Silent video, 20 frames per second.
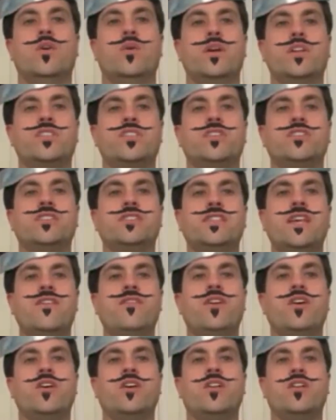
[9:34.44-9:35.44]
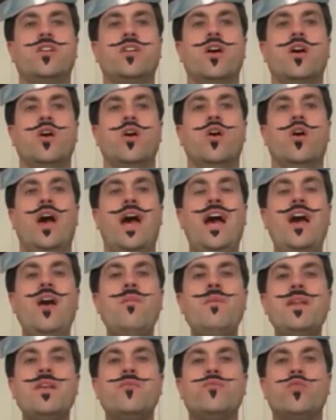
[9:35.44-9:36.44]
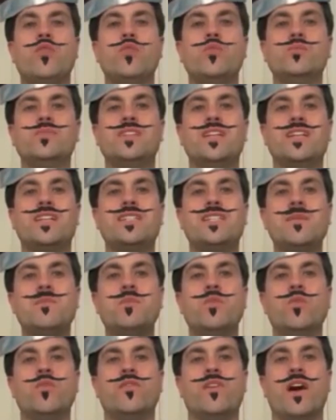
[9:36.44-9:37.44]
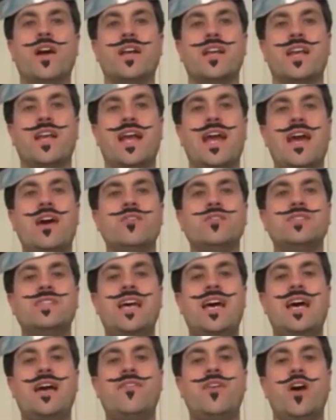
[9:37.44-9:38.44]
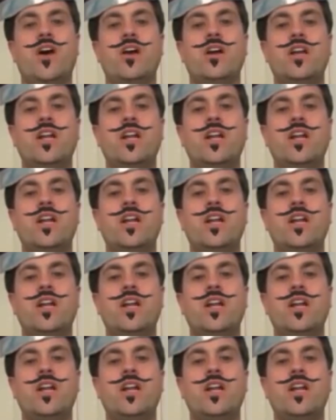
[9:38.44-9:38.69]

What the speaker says: Question 7. How many rooms did a typical Viking house have?